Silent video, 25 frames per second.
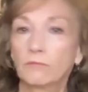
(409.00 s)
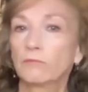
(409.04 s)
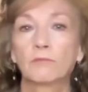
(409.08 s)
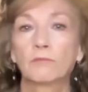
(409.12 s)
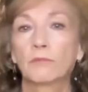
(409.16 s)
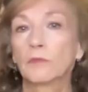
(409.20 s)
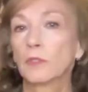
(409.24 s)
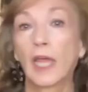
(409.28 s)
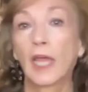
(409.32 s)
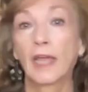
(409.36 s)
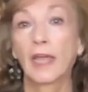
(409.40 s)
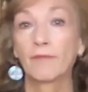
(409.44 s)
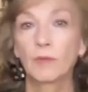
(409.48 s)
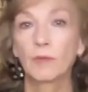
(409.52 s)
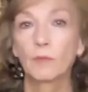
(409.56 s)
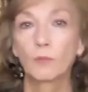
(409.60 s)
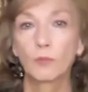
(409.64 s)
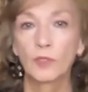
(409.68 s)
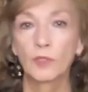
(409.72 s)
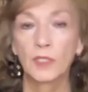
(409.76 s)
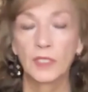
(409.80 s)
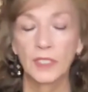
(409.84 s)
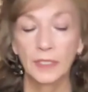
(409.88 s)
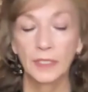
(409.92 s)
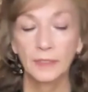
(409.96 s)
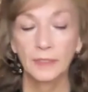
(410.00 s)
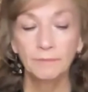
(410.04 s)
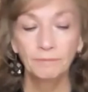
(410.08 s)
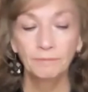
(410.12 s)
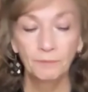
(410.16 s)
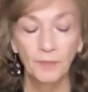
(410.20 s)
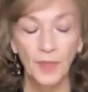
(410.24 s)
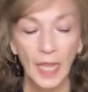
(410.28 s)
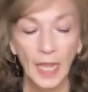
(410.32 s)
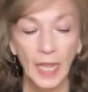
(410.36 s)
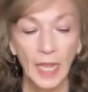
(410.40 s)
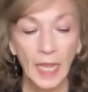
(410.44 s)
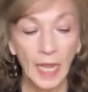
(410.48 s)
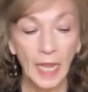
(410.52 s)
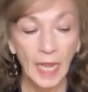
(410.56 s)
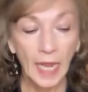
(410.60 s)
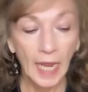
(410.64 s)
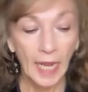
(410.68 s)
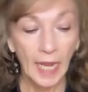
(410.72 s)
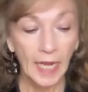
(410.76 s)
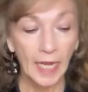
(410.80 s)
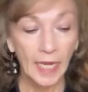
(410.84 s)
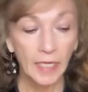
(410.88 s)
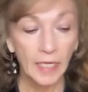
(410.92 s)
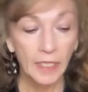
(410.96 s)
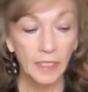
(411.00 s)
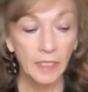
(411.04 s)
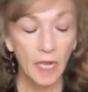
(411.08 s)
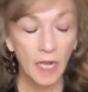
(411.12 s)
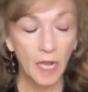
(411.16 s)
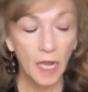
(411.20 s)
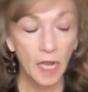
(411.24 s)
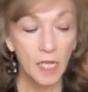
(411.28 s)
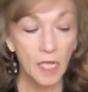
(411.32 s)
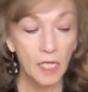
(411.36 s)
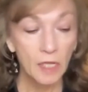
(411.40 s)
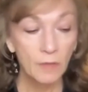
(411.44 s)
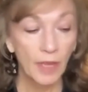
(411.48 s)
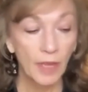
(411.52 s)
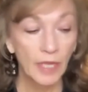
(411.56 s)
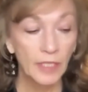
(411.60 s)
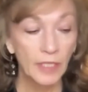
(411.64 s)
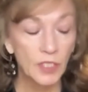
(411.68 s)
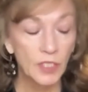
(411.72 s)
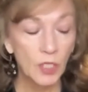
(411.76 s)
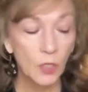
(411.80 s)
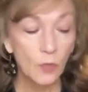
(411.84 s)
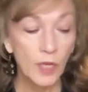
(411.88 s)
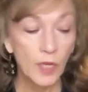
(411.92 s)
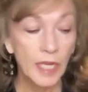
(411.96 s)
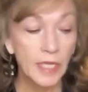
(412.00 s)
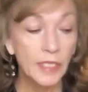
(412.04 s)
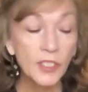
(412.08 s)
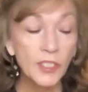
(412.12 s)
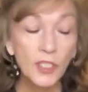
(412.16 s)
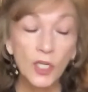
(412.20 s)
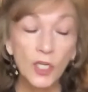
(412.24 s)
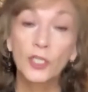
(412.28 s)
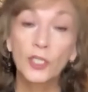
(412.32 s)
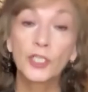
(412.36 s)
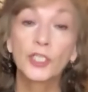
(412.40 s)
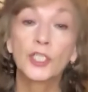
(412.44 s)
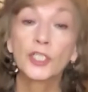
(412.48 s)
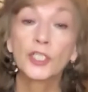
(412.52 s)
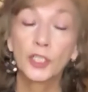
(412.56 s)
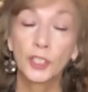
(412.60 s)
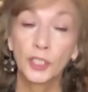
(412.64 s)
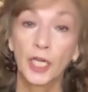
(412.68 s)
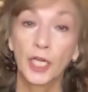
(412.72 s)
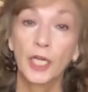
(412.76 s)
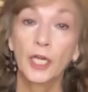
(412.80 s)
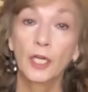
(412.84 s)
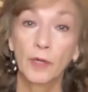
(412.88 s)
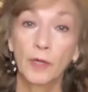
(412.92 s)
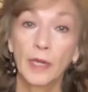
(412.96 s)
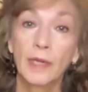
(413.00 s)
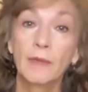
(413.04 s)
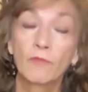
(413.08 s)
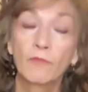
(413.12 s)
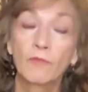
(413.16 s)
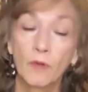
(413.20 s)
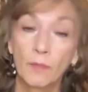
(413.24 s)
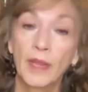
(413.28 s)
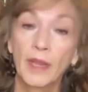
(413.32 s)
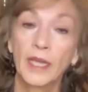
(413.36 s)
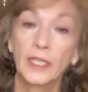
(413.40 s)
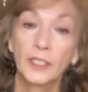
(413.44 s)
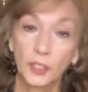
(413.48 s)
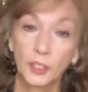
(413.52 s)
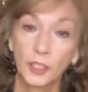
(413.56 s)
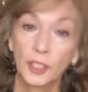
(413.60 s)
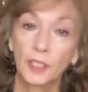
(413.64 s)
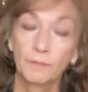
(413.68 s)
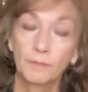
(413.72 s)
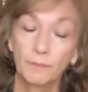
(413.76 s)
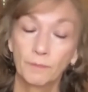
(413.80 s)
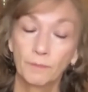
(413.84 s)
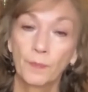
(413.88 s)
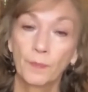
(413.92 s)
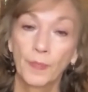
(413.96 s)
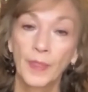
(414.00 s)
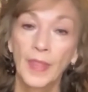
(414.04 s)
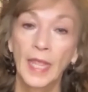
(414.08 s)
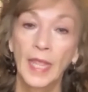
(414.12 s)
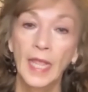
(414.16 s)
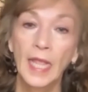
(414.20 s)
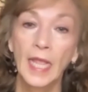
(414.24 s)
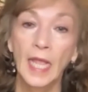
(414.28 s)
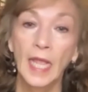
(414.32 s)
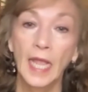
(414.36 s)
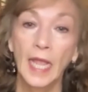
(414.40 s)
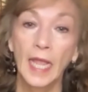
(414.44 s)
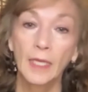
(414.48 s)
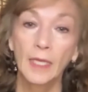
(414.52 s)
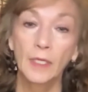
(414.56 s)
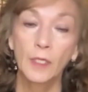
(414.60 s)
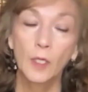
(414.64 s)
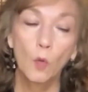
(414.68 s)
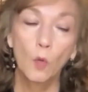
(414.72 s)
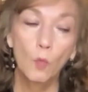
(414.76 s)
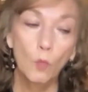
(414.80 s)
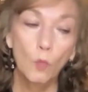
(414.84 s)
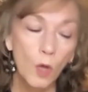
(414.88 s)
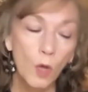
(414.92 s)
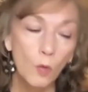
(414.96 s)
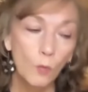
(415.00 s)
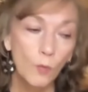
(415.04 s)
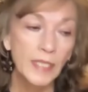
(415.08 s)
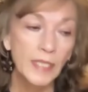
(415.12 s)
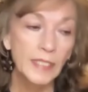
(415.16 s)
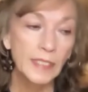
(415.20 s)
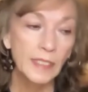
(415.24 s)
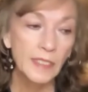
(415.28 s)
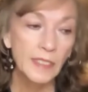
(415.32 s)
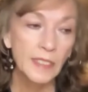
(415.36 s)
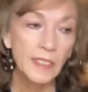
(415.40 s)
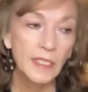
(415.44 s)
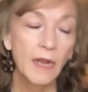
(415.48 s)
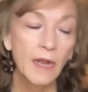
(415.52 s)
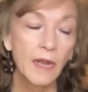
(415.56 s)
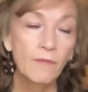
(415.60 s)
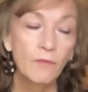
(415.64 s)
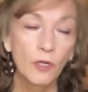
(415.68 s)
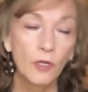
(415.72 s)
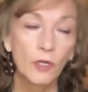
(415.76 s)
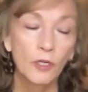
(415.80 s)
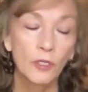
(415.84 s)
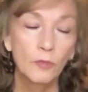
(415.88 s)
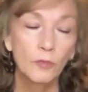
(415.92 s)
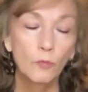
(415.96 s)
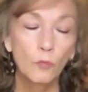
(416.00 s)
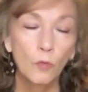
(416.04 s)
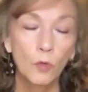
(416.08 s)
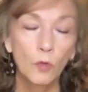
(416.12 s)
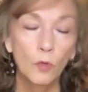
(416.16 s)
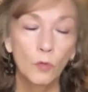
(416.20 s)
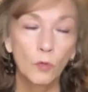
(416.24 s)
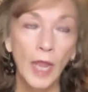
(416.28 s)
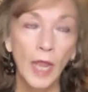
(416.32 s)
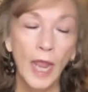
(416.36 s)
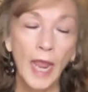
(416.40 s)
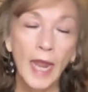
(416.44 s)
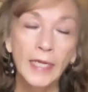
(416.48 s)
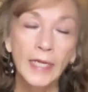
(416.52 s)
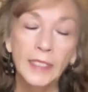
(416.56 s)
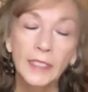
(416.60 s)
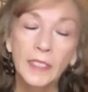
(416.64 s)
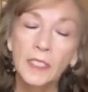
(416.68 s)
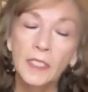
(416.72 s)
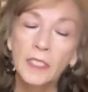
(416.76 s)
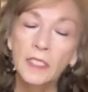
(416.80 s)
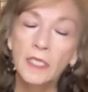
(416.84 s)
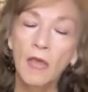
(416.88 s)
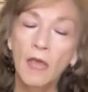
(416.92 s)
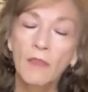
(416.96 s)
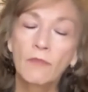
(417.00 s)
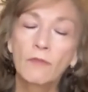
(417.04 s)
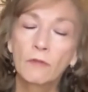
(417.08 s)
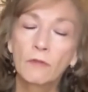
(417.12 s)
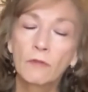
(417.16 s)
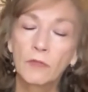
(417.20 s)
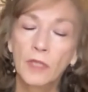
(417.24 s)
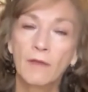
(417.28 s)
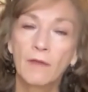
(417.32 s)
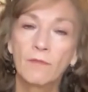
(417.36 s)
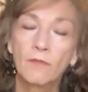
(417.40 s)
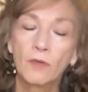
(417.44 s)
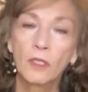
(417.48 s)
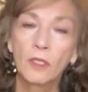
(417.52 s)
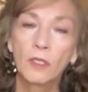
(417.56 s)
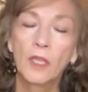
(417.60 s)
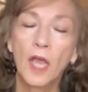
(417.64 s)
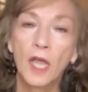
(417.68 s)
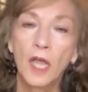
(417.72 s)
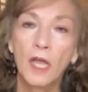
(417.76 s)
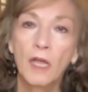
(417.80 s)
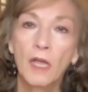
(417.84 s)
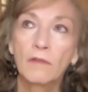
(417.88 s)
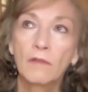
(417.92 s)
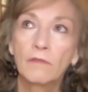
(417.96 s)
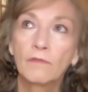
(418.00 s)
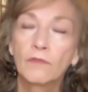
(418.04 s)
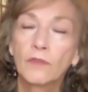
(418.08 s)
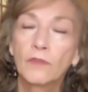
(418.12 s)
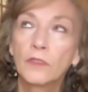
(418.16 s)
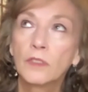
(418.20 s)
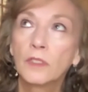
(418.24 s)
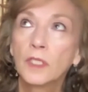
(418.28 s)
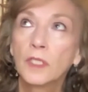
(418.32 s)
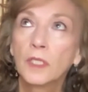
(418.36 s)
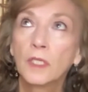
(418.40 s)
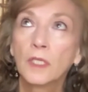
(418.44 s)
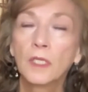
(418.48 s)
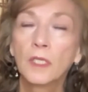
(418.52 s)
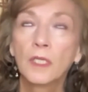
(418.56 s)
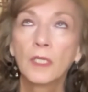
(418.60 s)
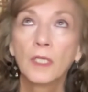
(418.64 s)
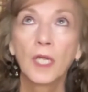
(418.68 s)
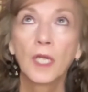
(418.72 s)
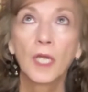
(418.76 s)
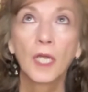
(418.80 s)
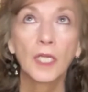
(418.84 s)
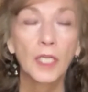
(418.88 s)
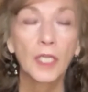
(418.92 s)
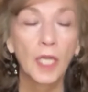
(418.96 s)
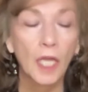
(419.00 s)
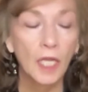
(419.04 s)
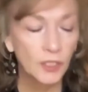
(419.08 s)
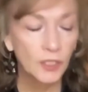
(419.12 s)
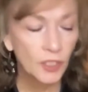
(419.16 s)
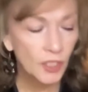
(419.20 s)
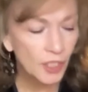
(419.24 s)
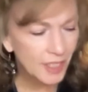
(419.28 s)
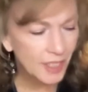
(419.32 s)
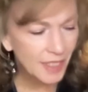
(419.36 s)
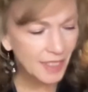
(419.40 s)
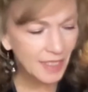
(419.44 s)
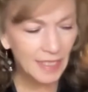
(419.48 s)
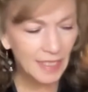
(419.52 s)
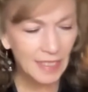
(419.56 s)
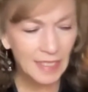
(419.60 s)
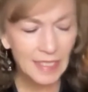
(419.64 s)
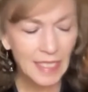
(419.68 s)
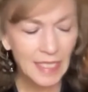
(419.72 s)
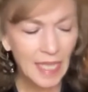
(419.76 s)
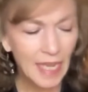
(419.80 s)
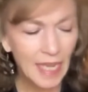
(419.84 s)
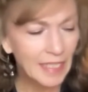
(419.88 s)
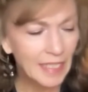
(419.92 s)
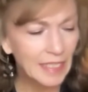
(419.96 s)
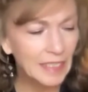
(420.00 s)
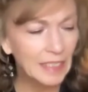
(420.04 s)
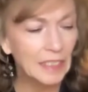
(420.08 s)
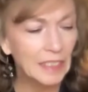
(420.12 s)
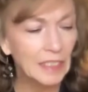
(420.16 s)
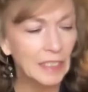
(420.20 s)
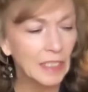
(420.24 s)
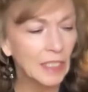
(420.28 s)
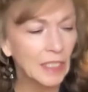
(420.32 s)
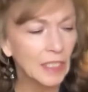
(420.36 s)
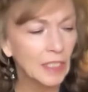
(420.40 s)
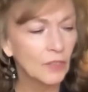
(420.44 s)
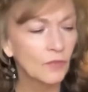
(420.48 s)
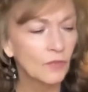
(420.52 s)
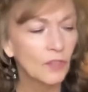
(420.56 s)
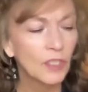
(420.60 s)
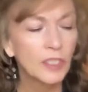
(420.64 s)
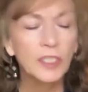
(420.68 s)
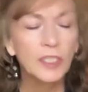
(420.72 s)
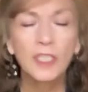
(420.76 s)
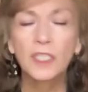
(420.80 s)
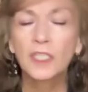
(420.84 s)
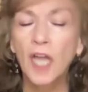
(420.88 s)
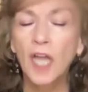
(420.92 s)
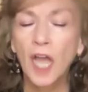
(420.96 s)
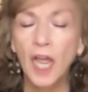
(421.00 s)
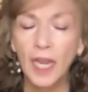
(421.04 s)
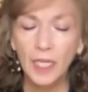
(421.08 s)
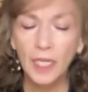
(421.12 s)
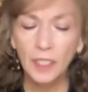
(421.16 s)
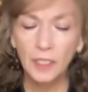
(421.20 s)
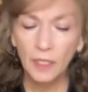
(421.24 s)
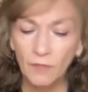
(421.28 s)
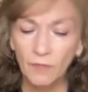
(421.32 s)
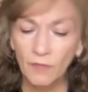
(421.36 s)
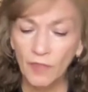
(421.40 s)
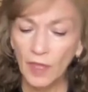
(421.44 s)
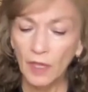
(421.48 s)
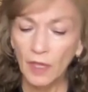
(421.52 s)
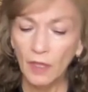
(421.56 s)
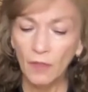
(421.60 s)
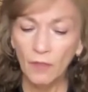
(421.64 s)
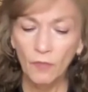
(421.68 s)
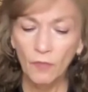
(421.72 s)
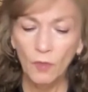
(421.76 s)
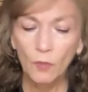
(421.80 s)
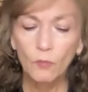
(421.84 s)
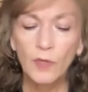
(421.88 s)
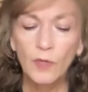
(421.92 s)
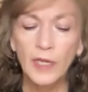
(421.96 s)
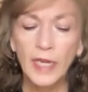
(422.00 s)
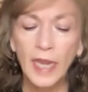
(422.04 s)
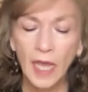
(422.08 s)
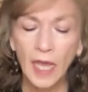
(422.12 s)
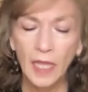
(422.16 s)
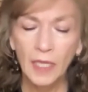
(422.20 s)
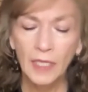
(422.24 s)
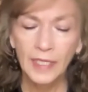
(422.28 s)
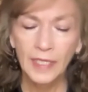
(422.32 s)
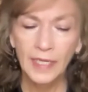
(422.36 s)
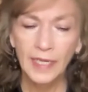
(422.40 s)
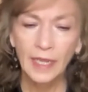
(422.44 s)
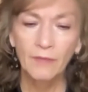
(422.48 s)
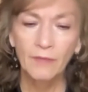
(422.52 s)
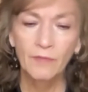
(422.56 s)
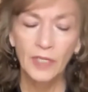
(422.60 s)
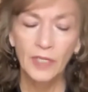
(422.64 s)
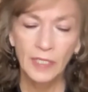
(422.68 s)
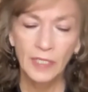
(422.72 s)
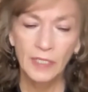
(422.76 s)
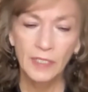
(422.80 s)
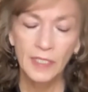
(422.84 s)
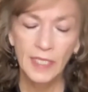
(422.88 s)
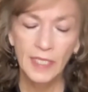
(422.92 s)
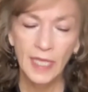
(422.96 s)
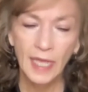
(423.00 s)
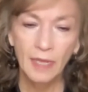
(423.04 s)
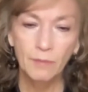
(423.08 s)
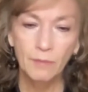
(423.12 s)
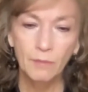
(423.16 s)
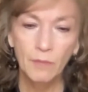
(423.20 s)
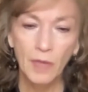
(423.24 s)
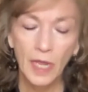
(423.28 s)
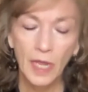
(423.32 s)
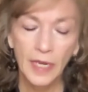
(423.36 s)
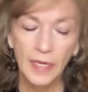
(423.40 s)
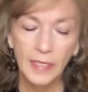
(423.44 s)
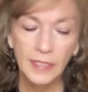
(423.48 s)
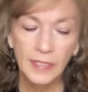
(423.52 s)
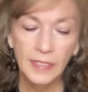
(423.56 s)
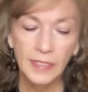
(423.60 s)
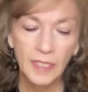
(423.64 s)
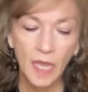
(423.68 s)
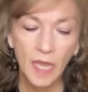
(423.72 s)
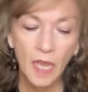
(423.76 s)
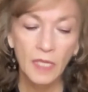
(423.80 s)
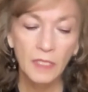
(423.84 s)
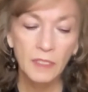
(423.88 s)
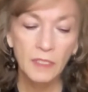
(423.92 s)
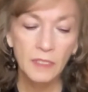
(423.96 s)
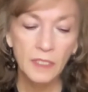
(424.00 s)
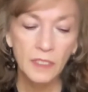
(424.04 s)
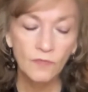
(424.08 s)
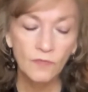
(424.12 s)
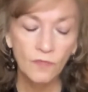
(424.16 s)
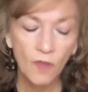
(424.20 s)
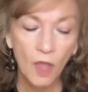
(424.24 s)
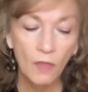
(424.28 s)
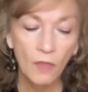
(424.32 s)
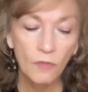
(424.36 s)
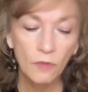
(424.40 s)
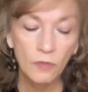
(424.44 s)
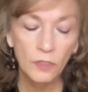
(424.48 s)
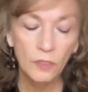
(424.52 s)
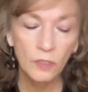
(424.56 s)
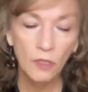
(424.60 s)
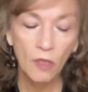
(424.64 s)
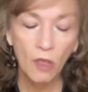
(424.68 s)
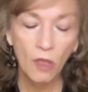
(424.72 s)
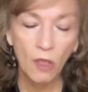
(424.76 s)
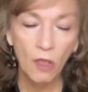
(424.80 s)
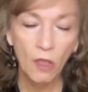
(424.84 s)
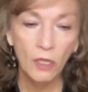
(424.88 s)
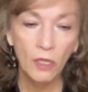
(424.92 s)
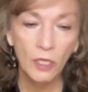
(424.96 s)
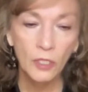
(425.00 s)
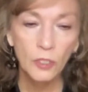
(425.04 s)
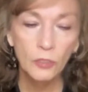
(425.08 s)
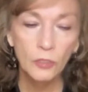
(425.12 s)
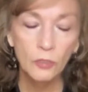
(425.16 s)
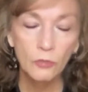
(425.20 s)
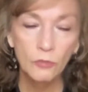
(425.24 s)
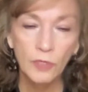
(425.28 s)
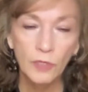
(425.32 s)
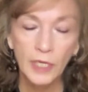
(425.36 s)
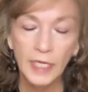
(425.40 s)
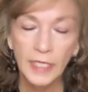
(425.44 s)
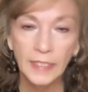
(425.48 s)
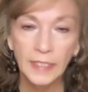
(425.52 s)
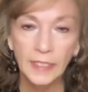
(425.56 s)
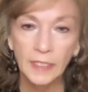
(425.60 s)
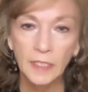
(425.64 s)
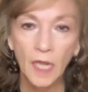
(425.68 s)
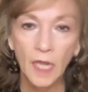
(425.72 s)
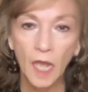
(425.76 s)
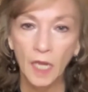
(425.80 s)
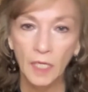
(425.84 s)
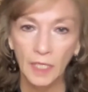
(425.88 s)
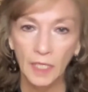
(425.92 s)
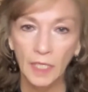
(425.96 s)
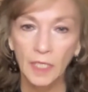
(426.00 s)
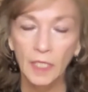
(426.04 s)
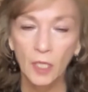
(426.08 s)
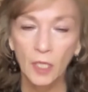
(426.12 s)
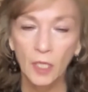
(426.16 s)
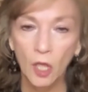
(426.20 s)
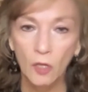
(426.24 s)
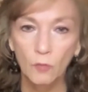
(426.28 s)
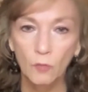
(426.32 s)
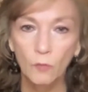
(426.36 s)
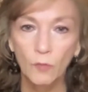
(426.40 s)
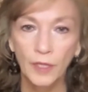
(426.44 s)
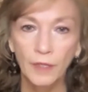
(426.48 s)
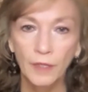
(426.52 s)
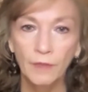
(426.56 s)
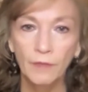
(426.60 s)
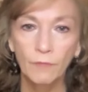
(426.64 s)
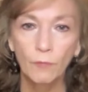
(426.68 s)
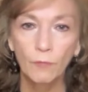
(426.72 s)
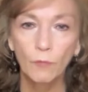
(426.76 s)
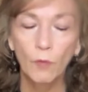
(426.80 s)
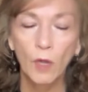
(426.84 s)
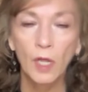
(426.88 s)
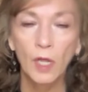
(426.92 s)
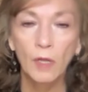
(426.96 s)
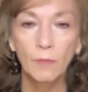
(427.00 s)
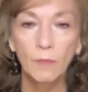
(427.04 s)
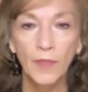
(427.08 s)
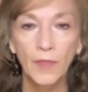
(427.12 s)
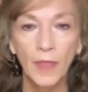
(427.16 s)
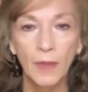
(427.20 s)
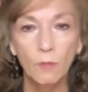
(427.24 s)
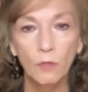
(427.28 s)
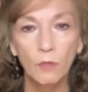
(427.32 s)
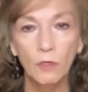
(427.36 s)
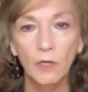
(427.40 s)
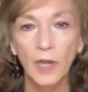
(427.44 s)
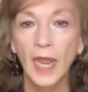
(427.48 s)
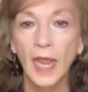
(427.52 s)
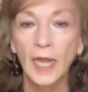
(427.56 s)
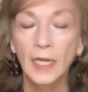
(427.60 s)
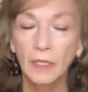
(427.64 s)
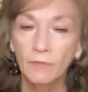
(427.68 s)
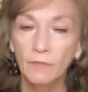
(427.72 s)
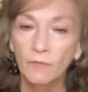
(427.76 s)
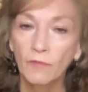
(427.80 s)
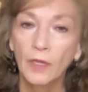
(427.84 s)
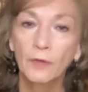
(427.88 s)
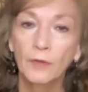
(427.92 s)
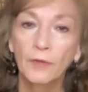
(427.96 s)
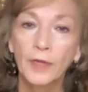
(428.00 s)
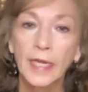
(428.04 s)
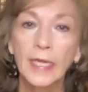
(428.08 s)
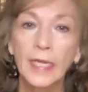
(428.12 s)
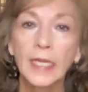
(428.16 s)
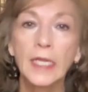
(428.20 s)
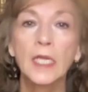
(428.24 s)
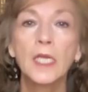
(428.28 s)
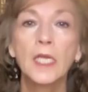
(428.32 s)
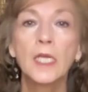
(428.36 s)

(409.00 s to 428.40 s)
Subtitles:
life in prison. And so he started to share information. And what we discovered added another level of it's like the denial the reality of it is that my son's father-in-law, who he did not get along with, they had a very